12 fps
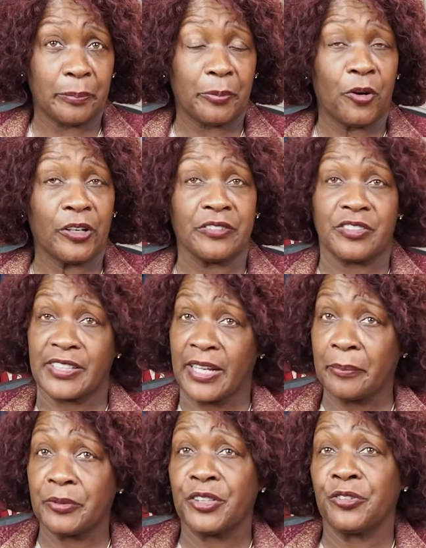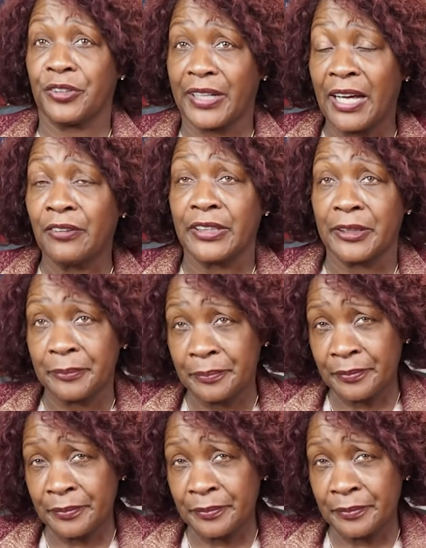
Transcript: part of San Bernardino County.